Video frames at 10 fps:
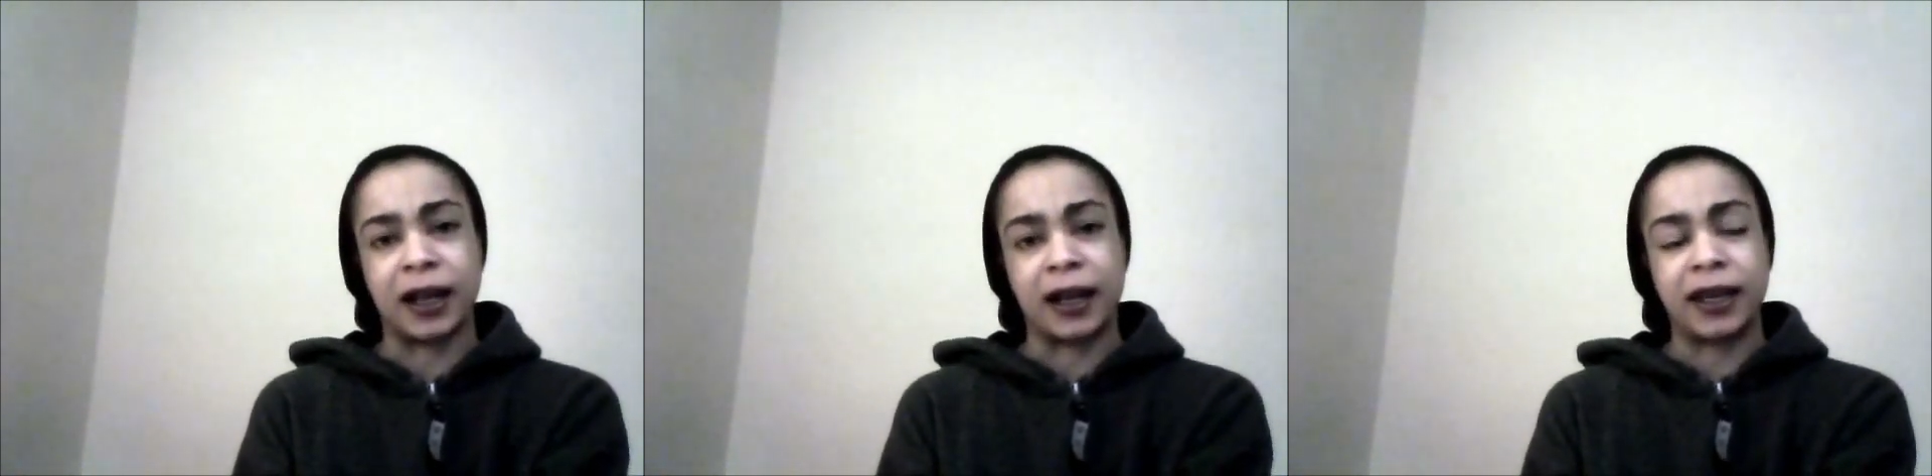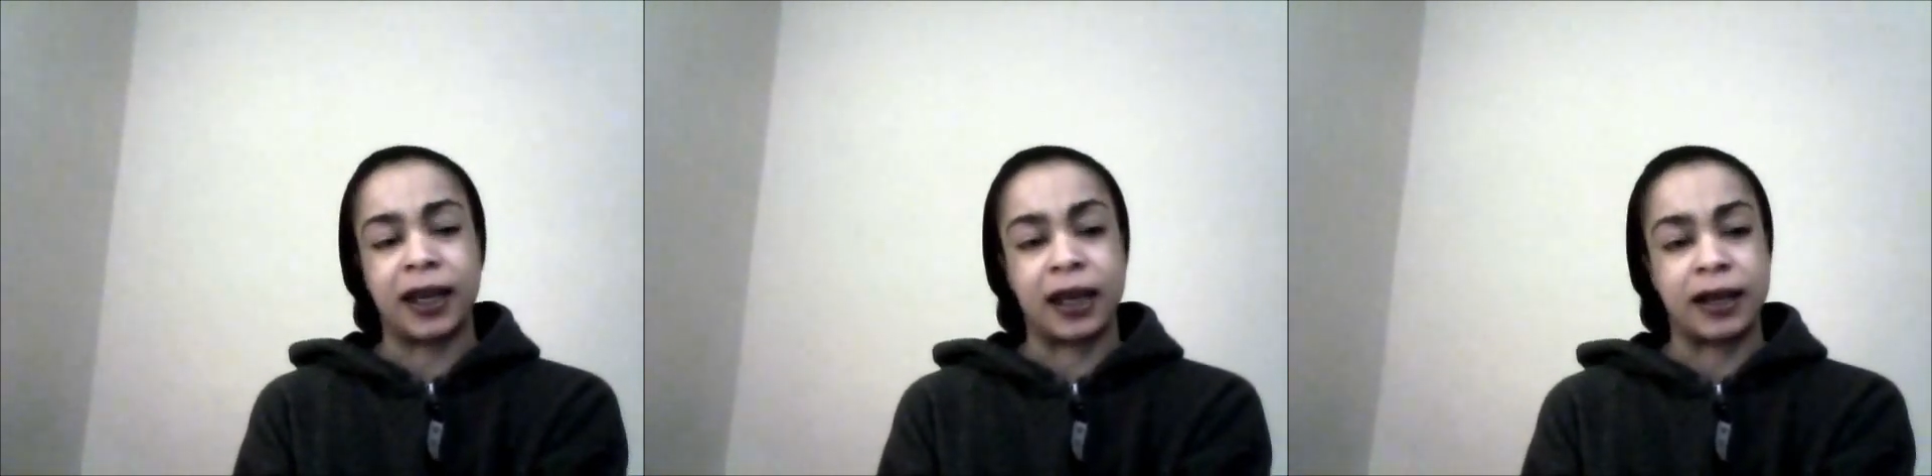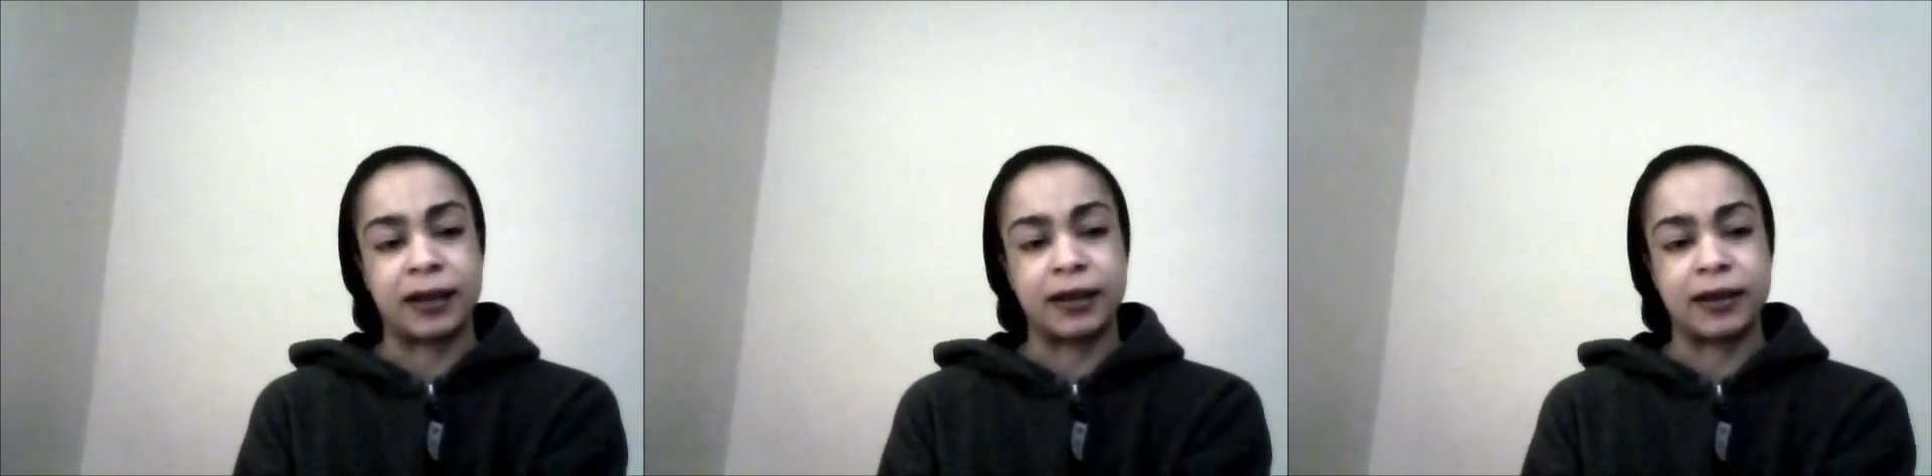I
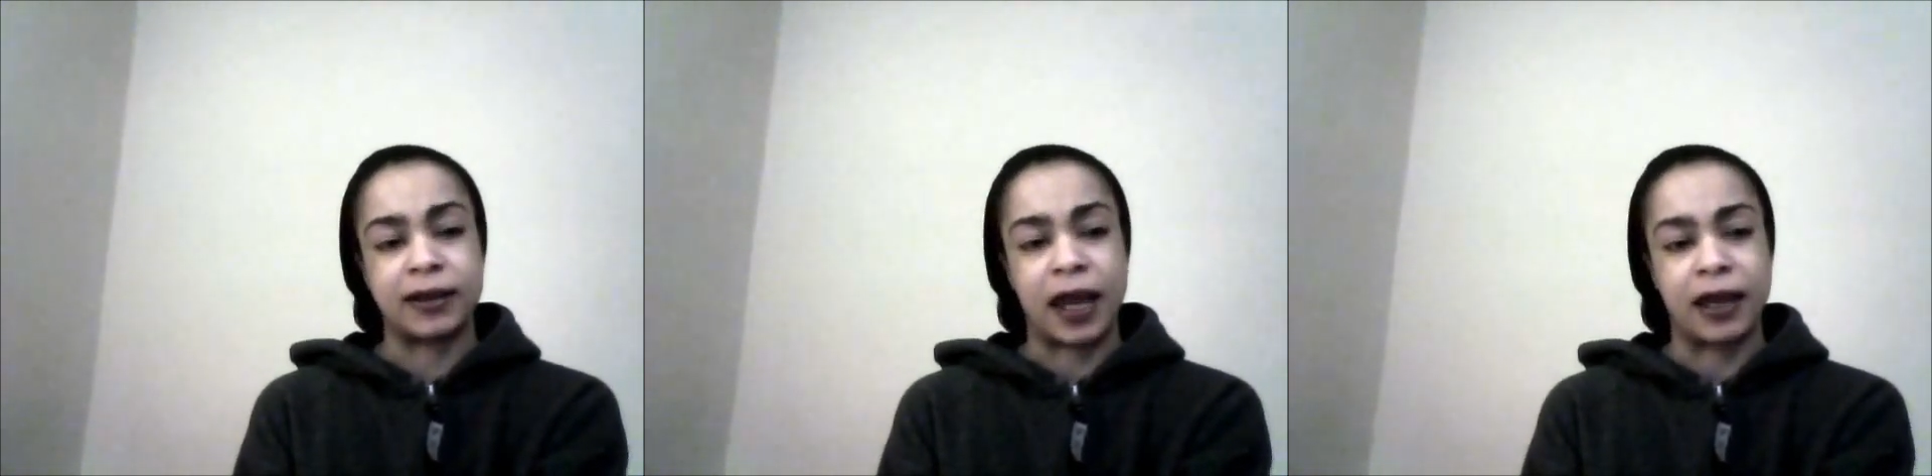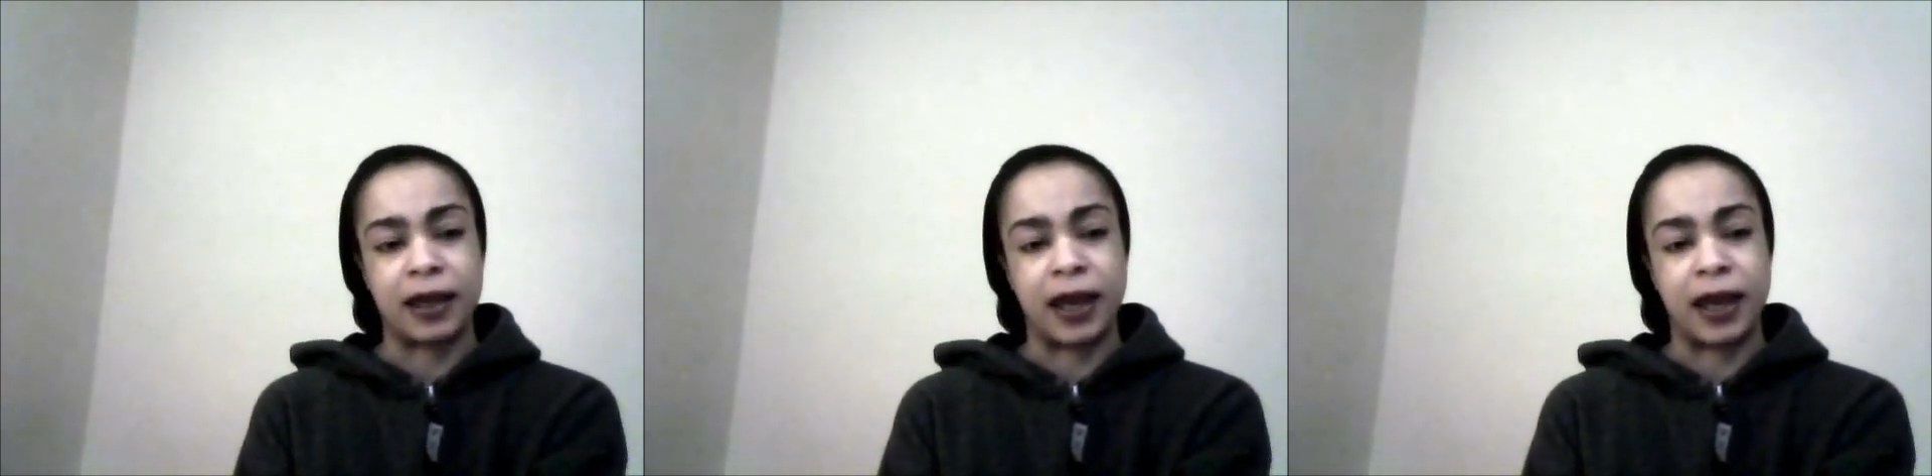can't take